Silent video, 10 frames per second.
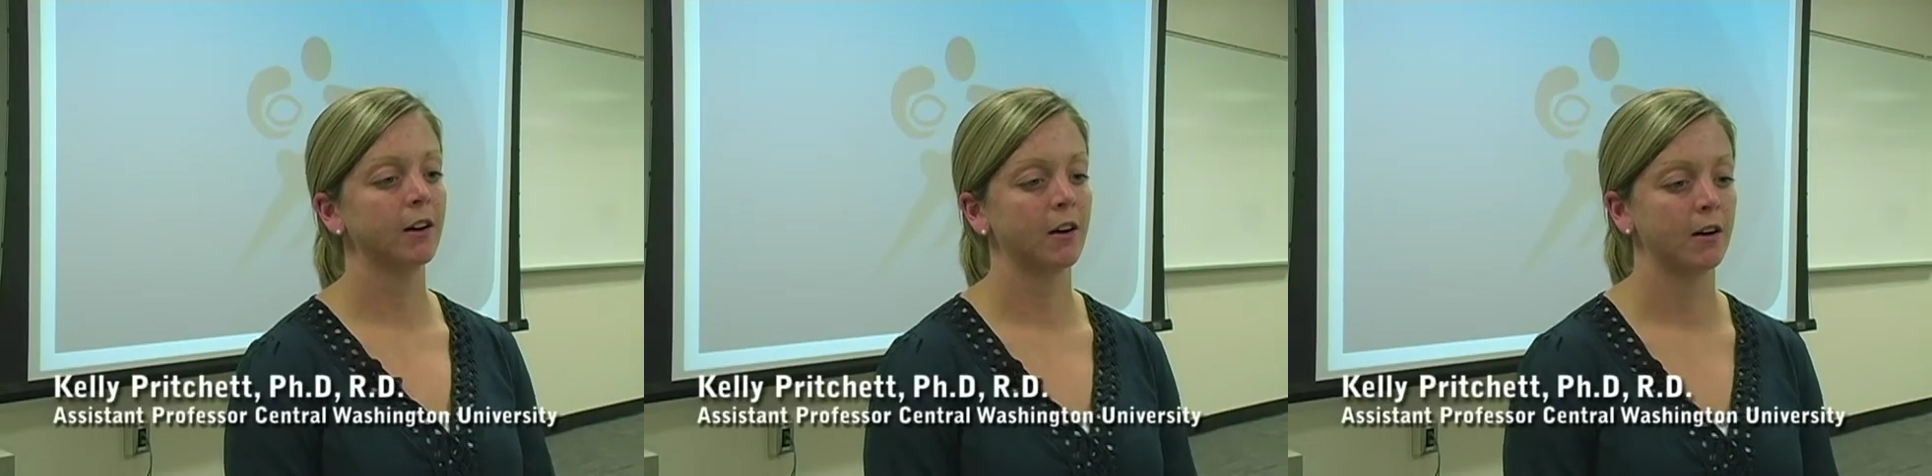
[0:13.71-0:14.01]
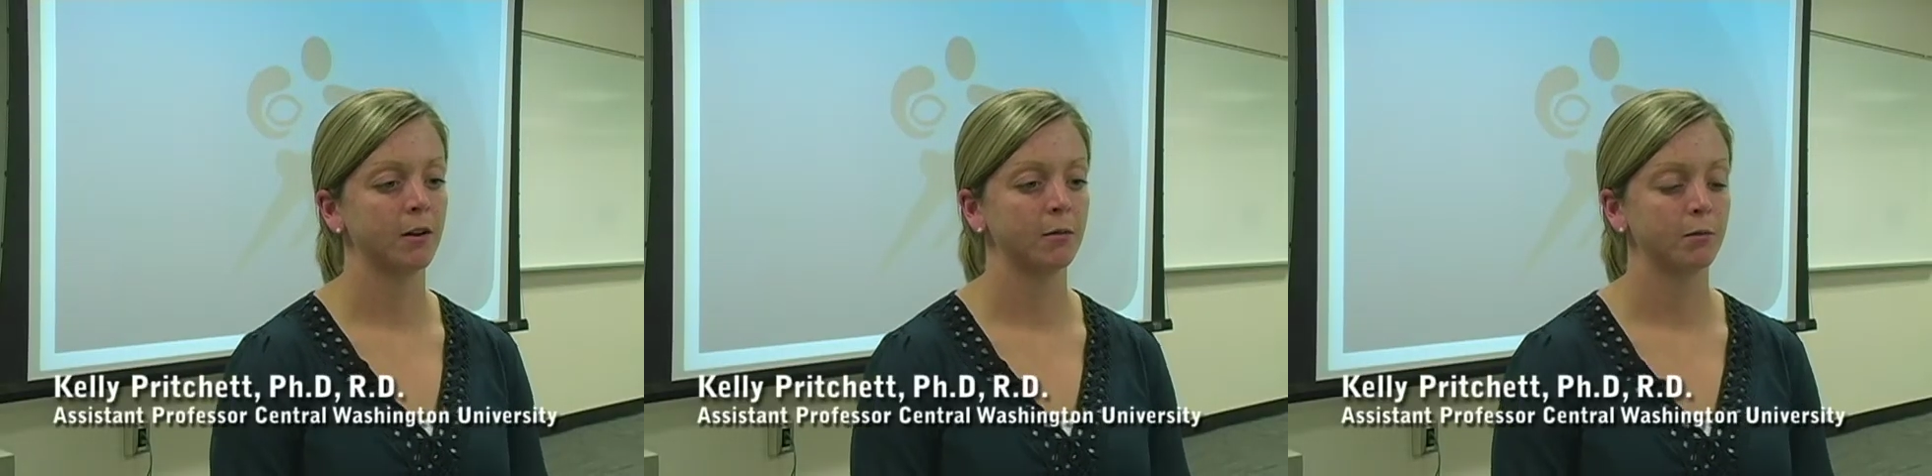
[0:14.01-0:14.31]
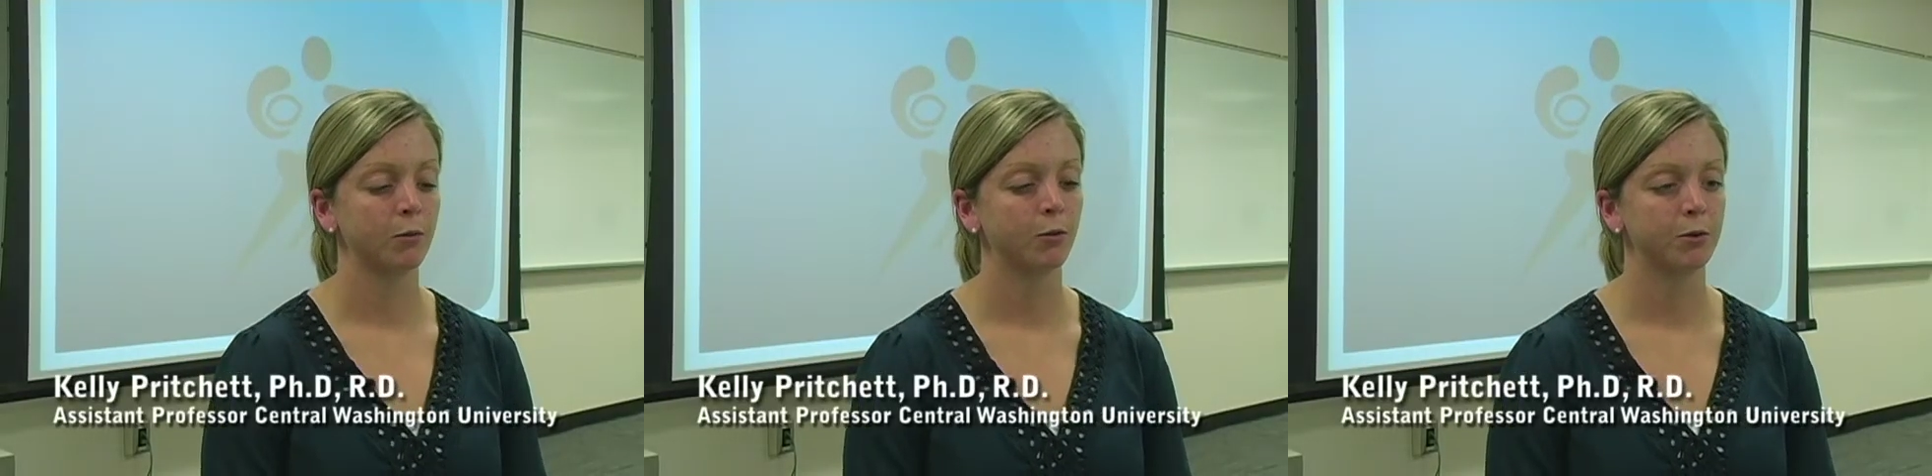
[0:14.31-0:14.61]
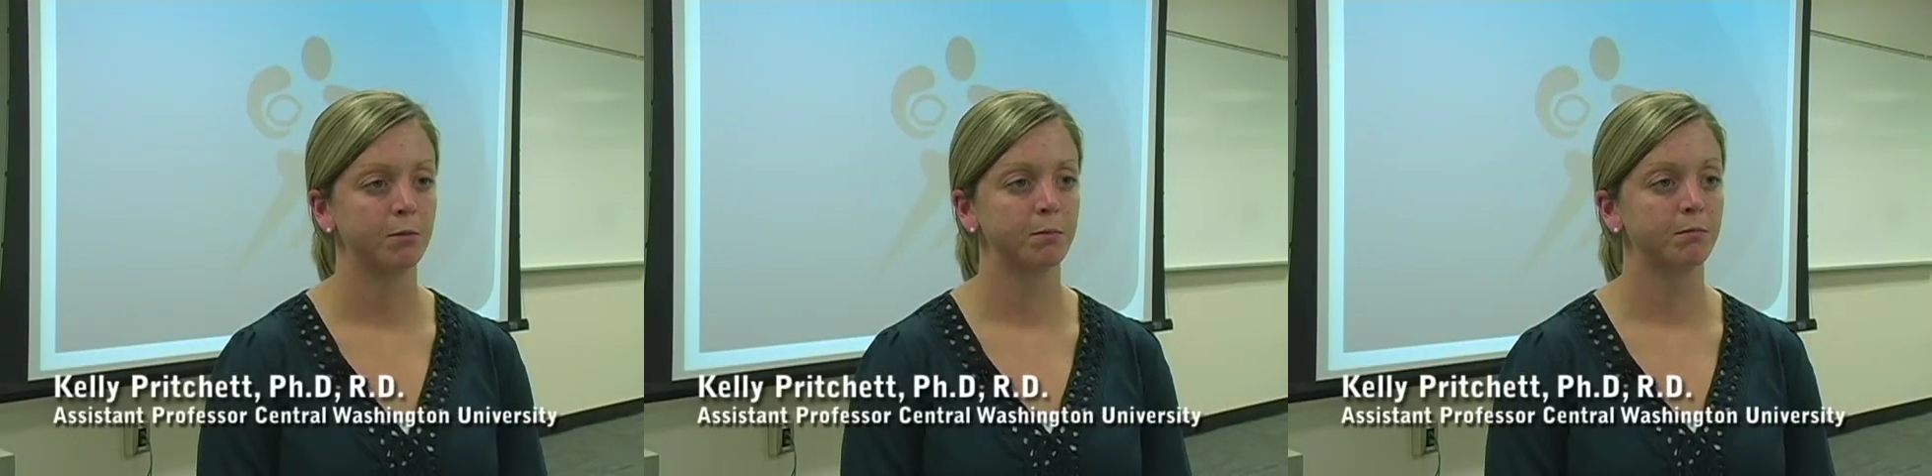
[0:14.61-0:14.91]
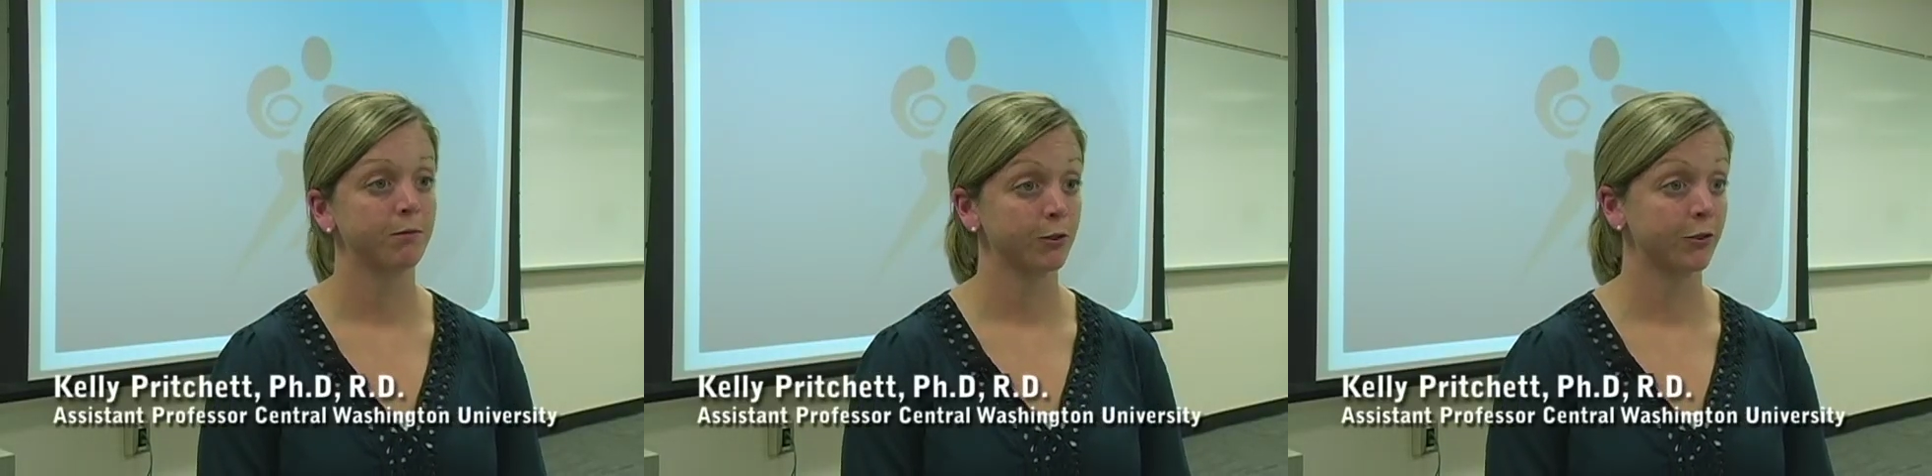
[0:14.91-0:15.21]
um, would,
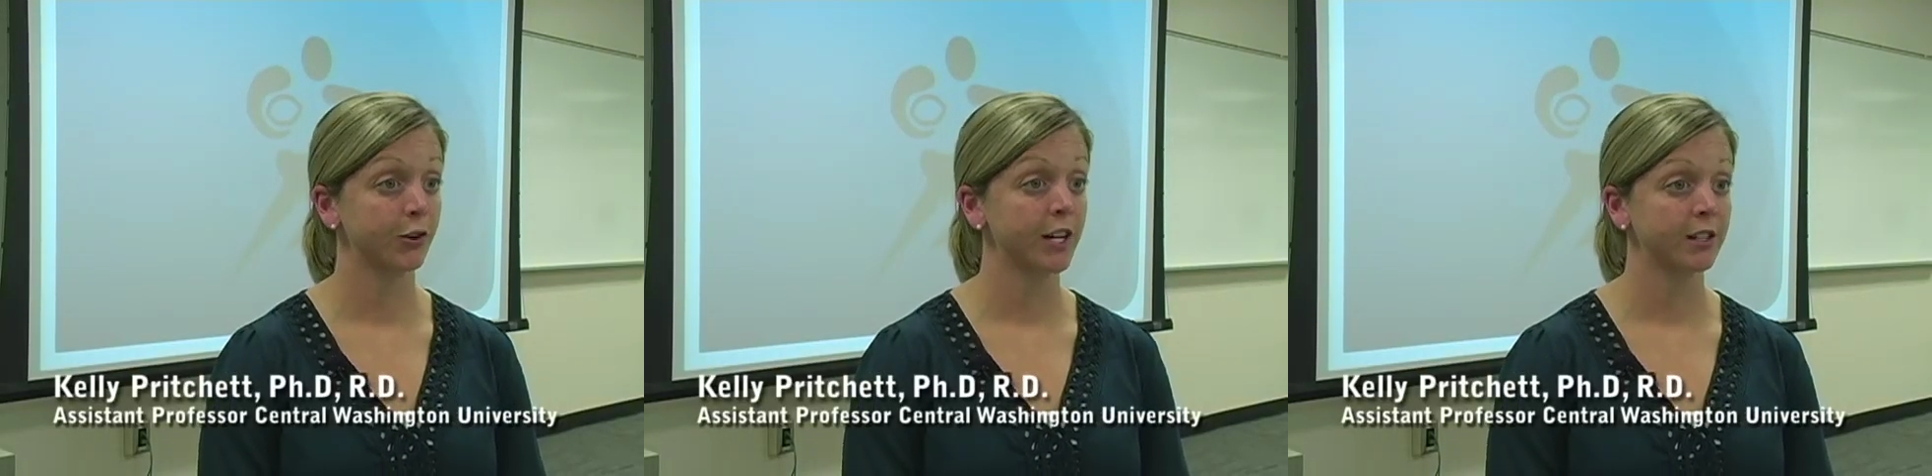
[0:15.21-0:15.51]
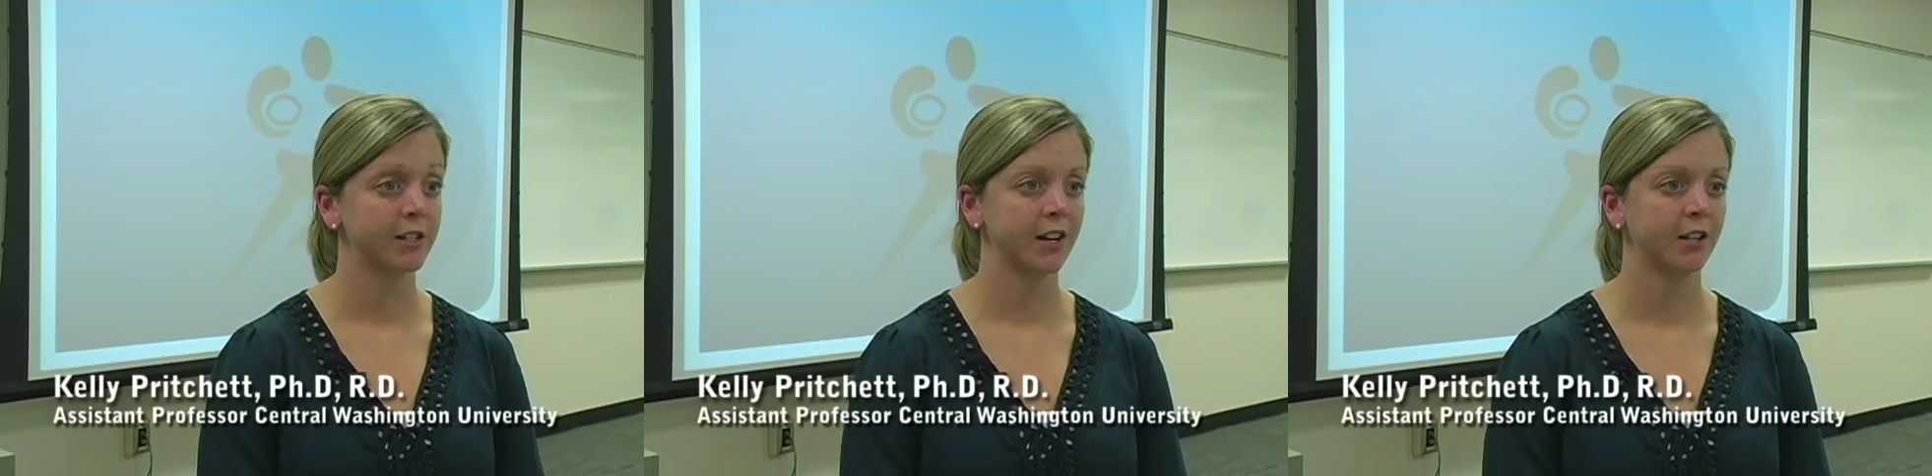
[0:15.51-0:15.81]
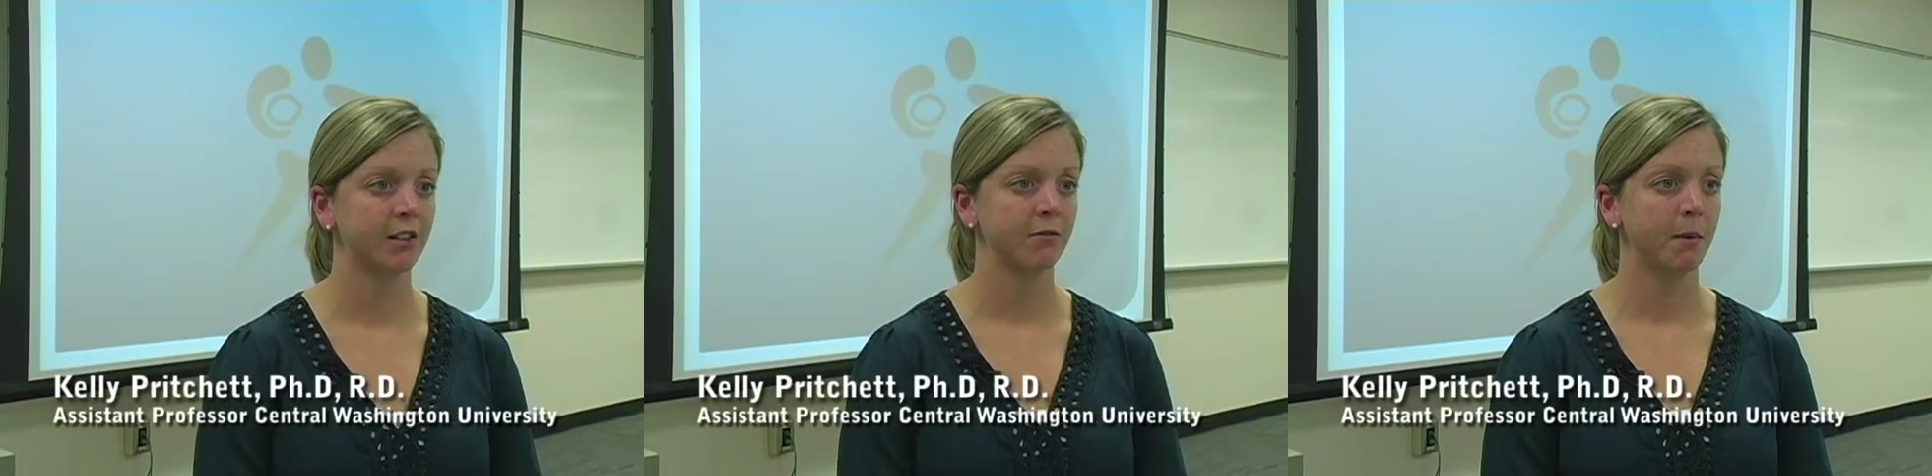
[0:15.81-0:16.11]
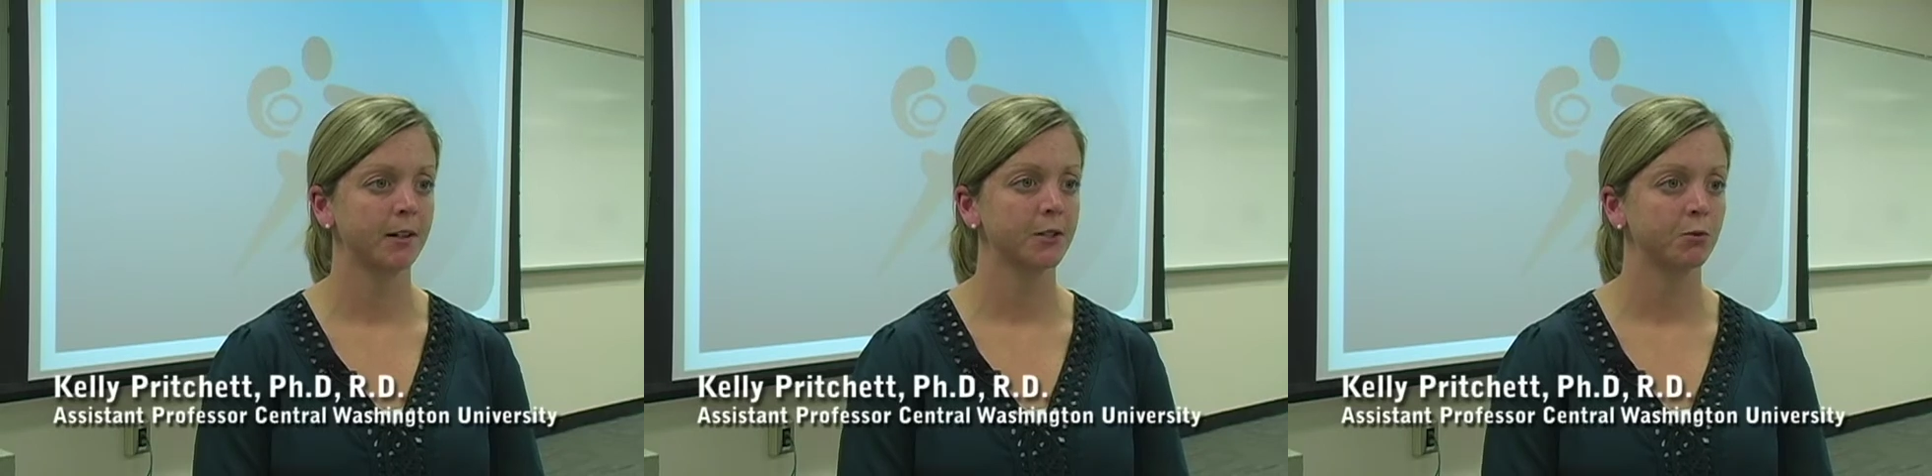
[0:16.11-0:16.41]
for three consecutive months,